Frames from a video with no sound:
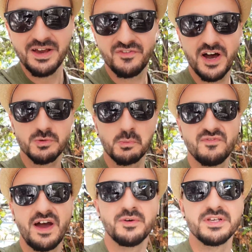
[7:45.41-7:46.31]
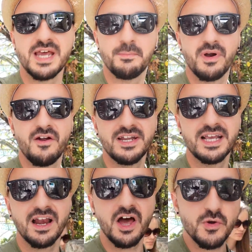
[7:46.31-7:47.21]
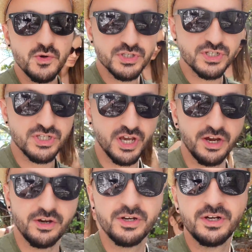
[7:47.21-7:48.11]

First one we found is temporarily closed, so